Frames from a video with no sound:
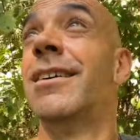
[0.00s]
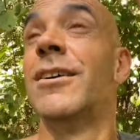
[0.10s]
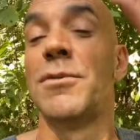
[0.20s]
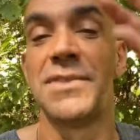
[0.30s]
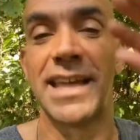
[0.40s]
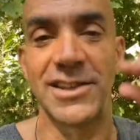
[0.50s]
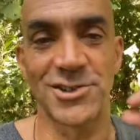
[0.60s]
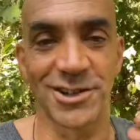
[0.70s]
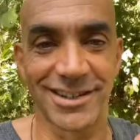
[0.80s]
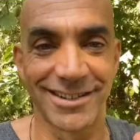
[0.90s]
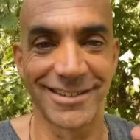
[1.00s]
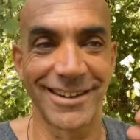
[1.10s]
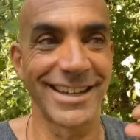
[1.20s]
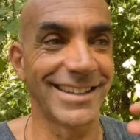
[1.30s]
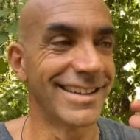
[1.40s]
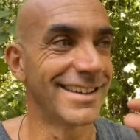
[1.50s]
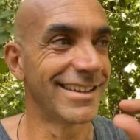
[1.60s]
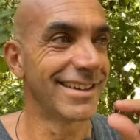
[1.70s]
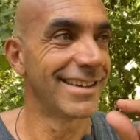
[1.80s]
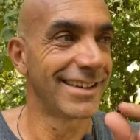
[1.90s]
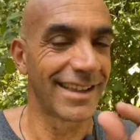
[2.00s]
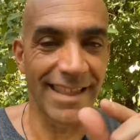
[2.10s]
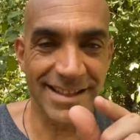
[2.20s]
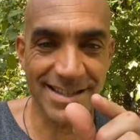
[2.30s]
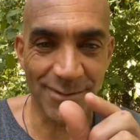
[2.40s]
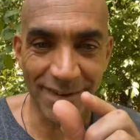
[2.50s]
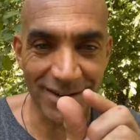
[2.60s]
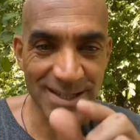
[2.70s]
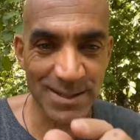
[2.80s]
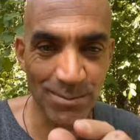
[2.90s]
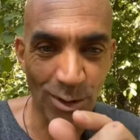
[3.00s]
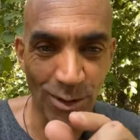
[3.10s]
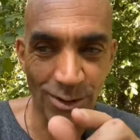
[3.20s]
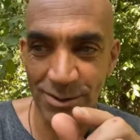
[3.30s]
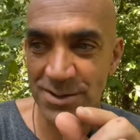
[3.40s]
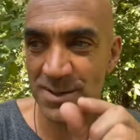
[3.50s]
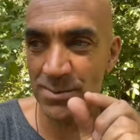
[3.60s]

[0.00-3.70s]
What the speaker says: of nature, right? And it's a very small.